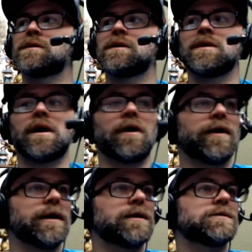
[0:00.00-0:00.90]

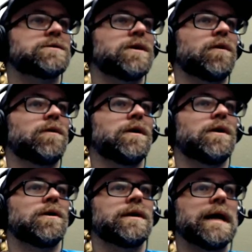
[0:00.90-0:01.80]
Alright, so
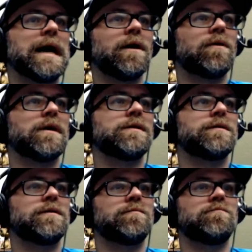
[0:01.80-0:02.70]
now
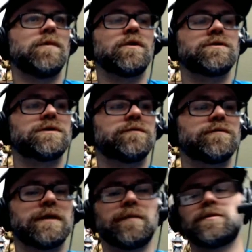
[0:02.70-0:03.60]
most of the
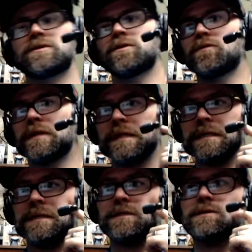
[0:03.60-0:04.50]
episode
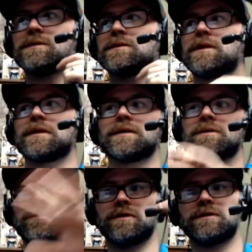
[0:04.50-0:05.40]
is like
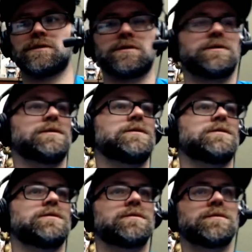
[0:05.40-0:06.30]
this.
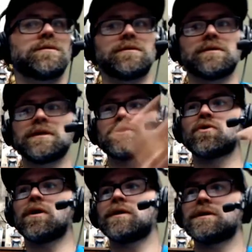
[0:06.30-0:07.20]
This
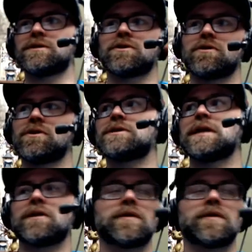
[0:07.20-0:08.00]
is all the good take, right?